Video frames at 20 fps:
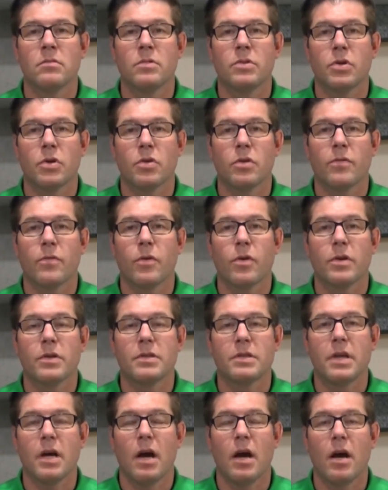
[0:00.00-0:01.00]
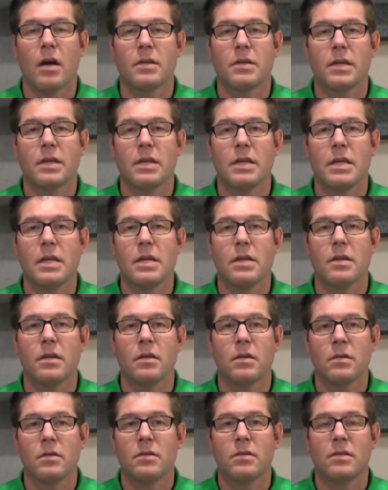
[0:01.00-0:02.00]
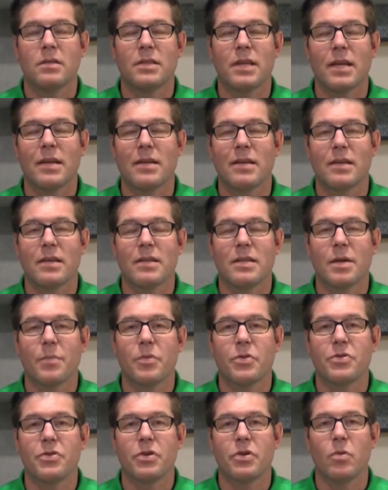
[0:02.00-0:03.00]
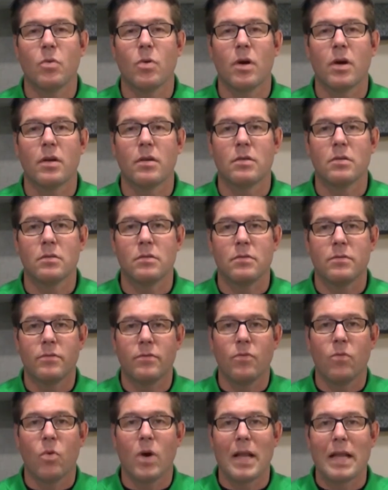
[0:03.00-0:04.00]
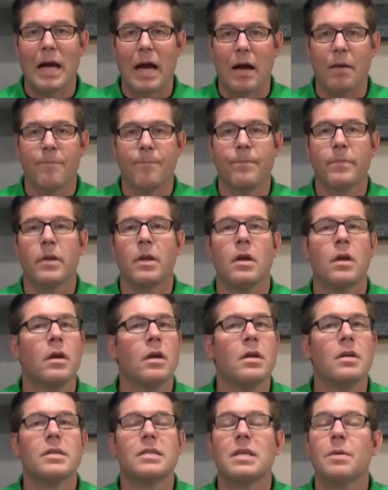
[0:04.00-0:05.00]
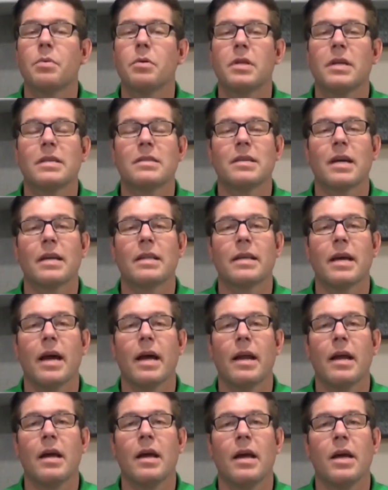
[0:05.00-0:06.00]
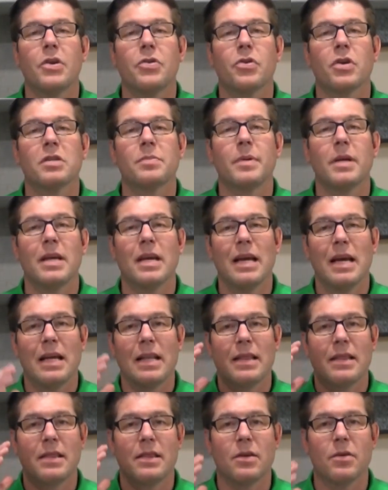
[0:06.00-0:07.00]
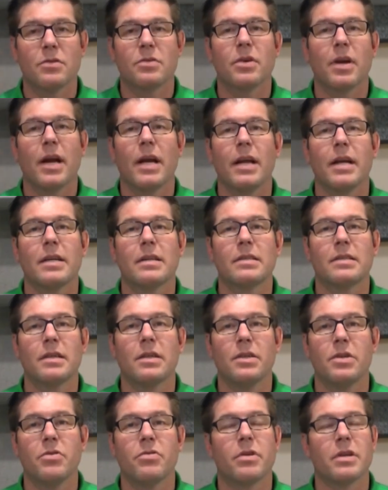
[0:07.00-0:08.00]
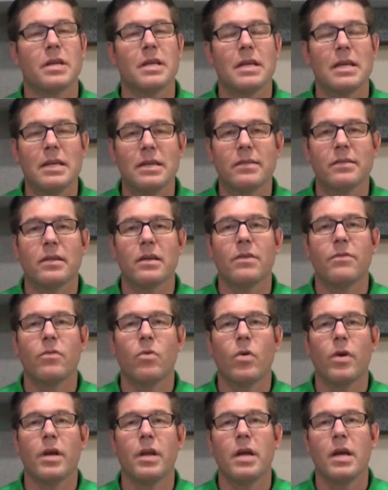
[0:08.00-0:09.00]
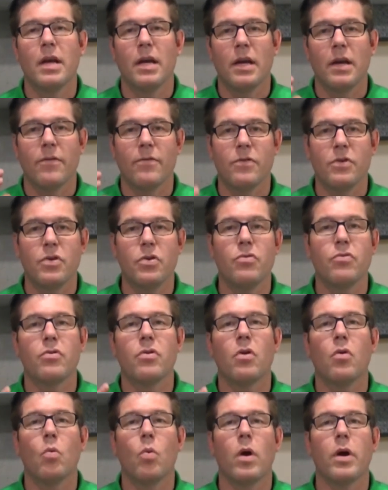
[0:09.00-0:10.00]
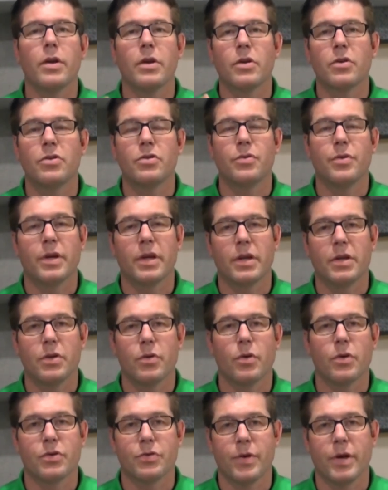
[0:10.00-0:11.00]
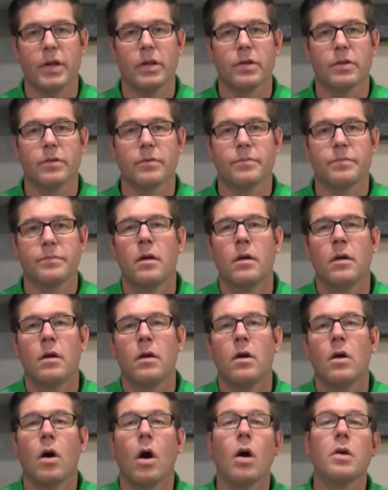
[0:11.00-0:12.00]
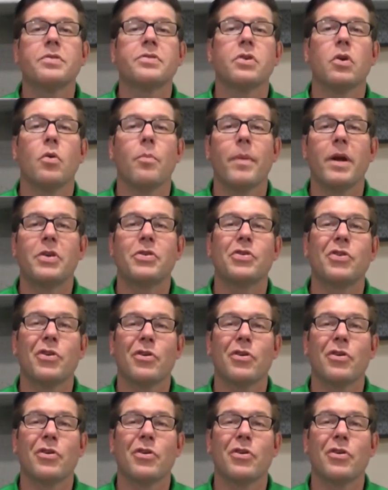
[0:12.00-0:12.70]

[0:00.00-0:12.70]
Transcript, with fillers: turn the furnace to, to heat, set it to the temperature you want, voila. Simple things like that. And trust me, those are headaches that you can easily avoid if you know what you're doing in your trailer. Also, make sure